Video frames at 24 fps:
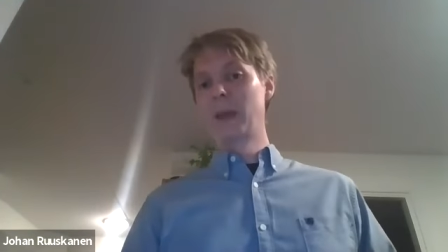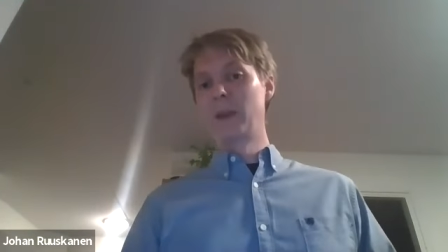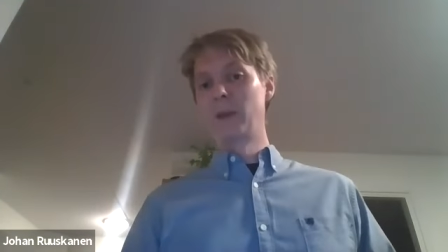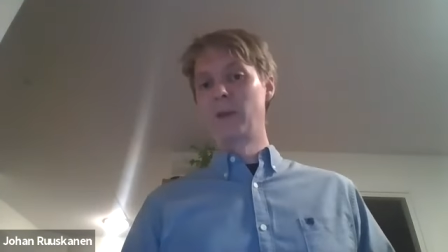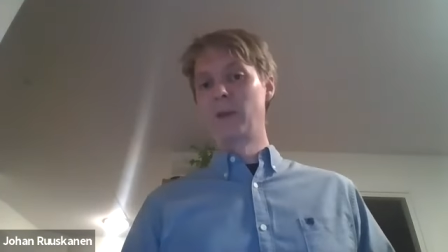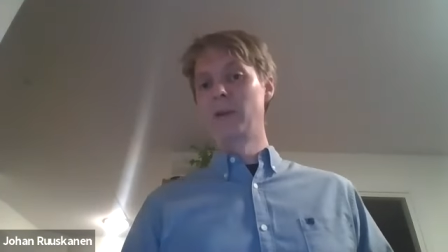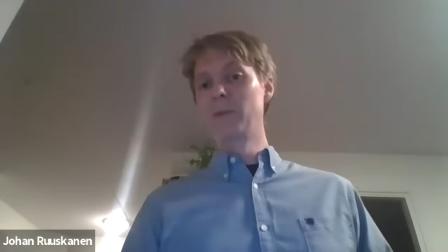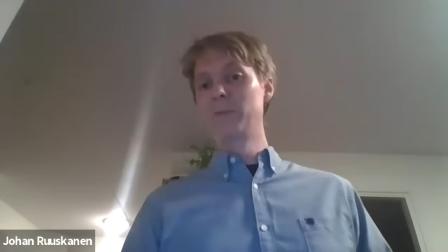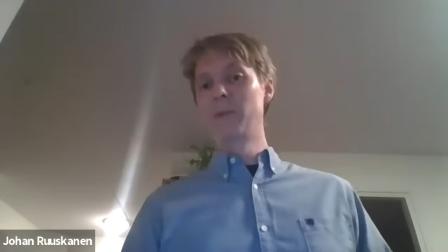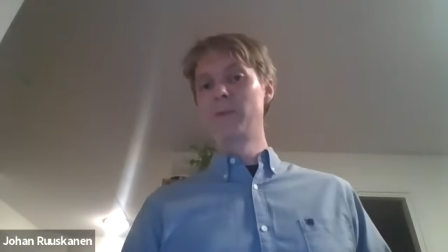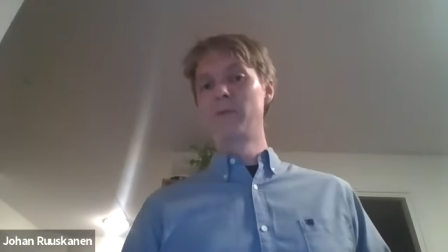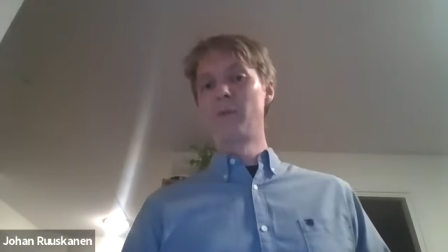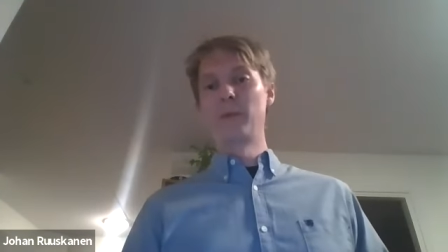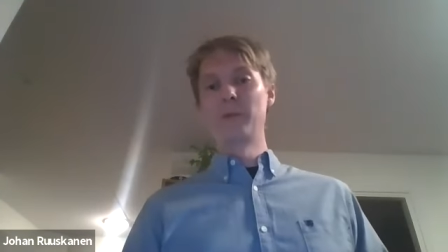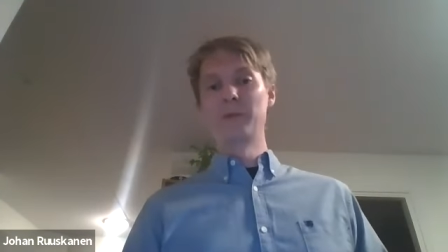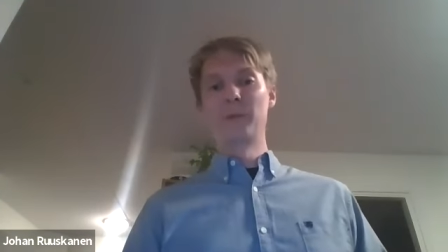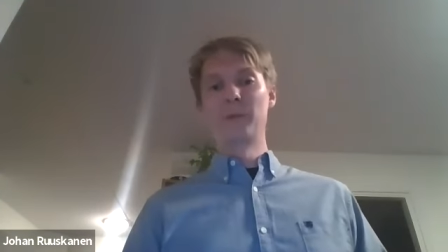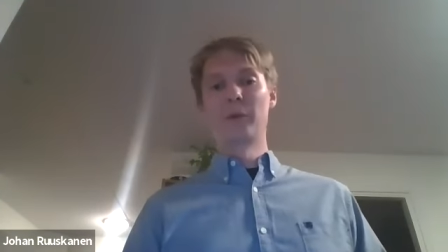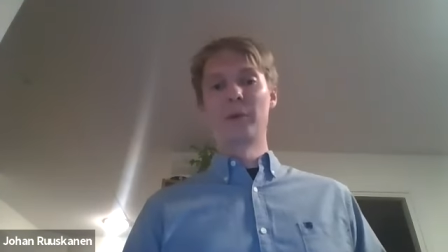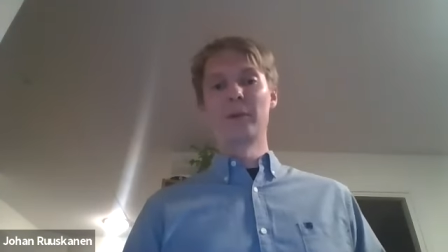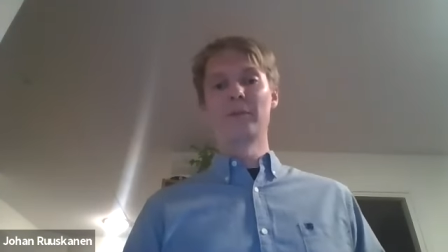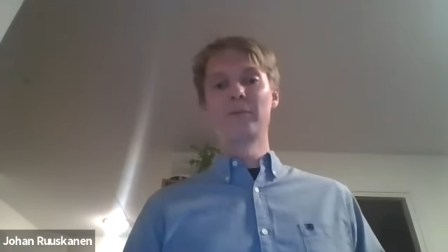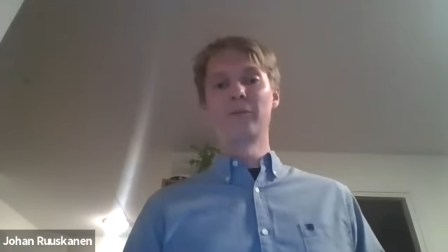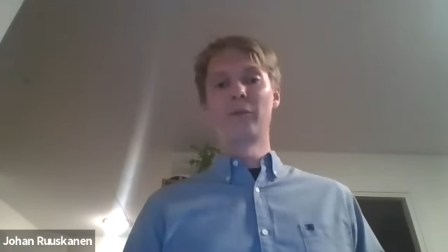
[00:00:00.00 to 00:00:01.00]
novel performance
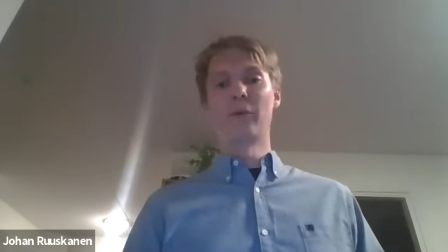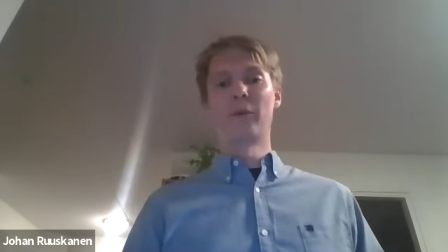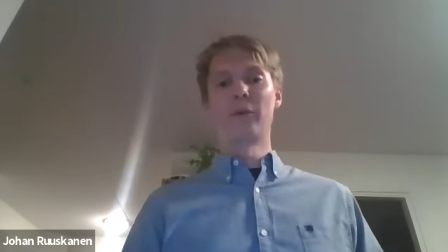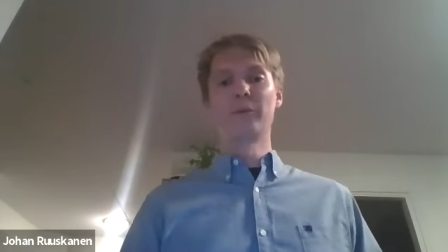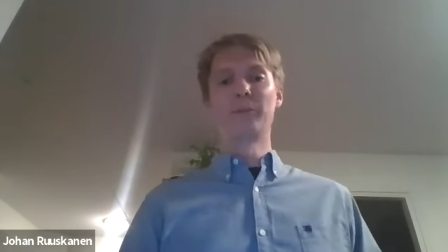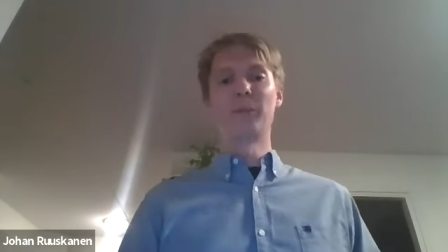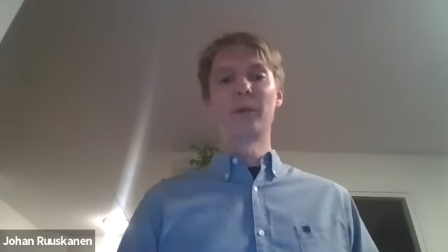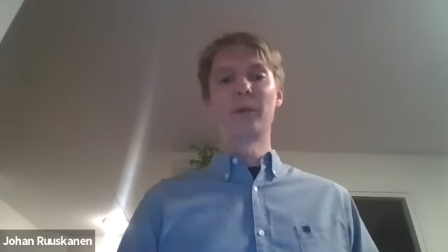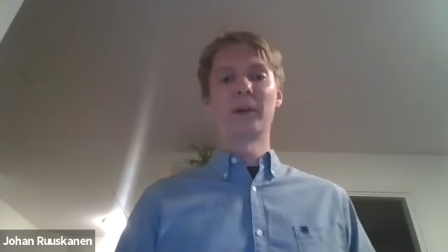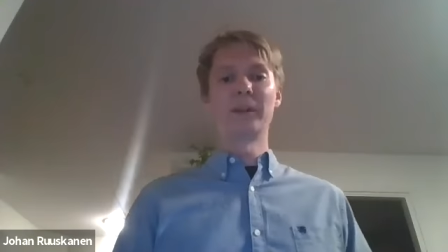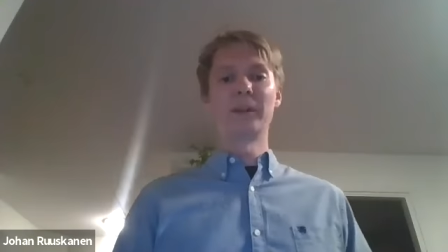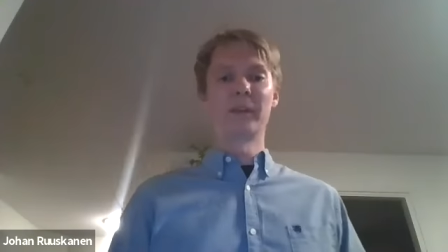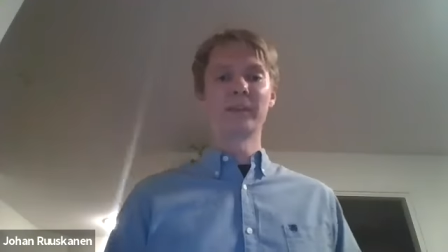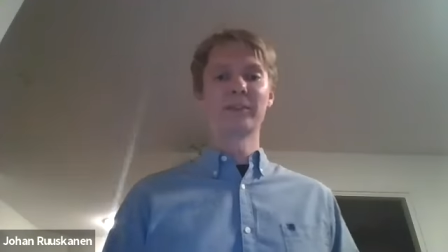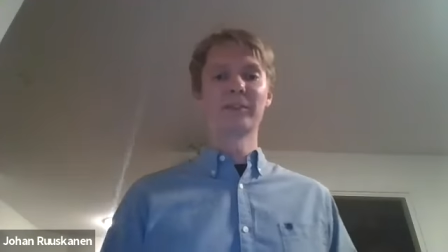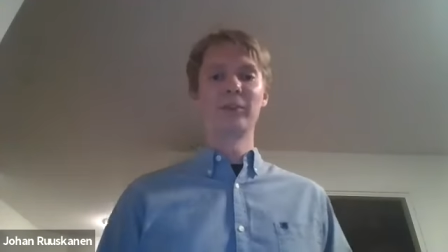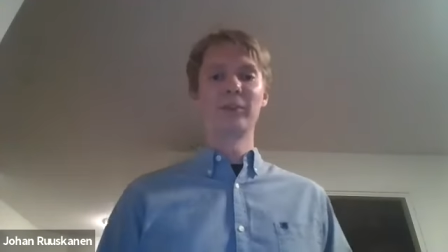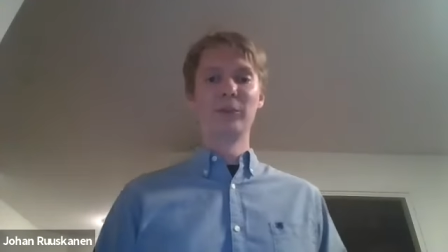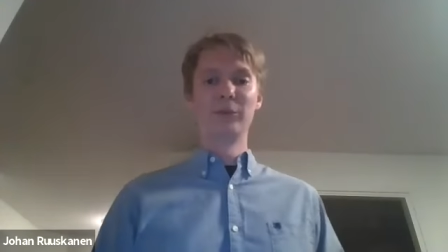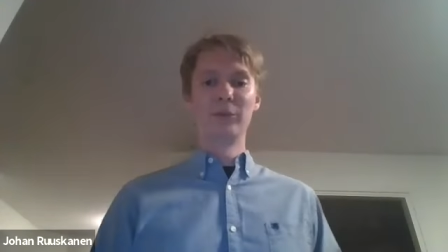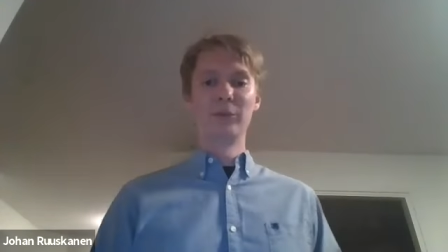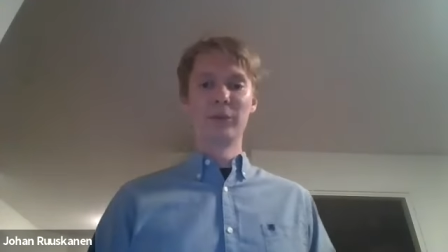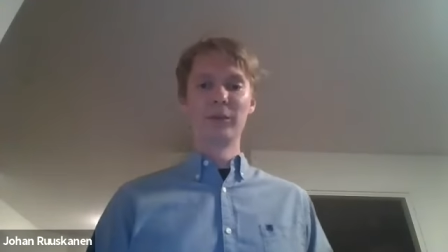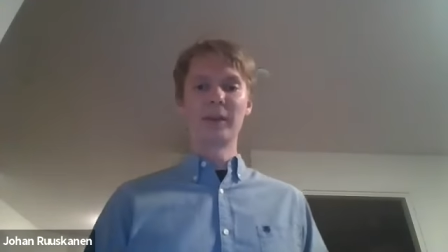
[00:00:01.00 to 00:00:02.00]
model for speculative
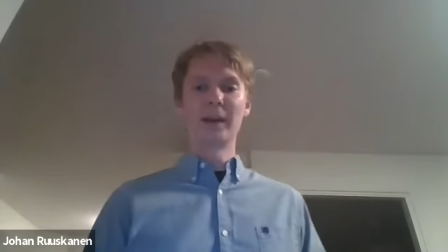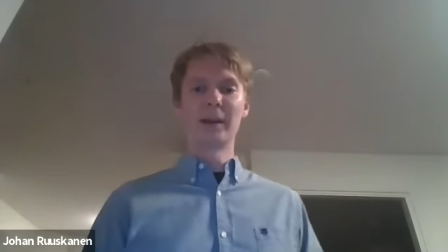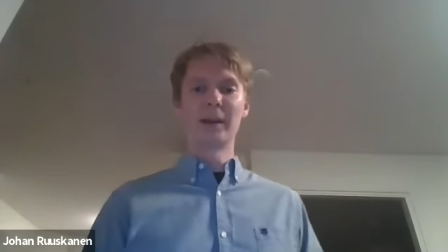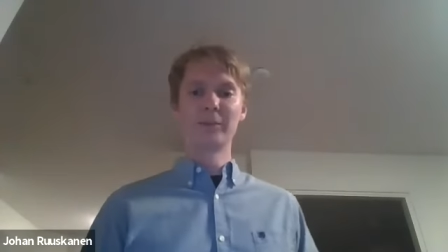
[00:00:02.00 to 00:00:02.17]
execution,